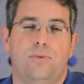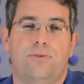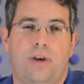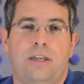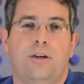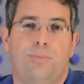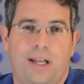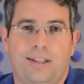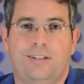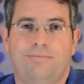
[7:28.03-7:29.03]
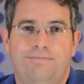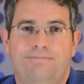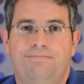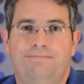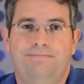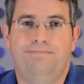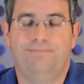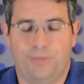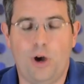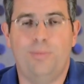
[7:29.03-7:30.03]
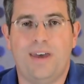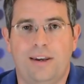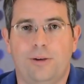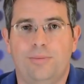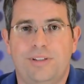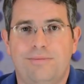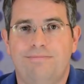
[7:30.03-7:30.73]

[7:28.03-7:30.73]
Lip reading: will find compelling? Hope that helps.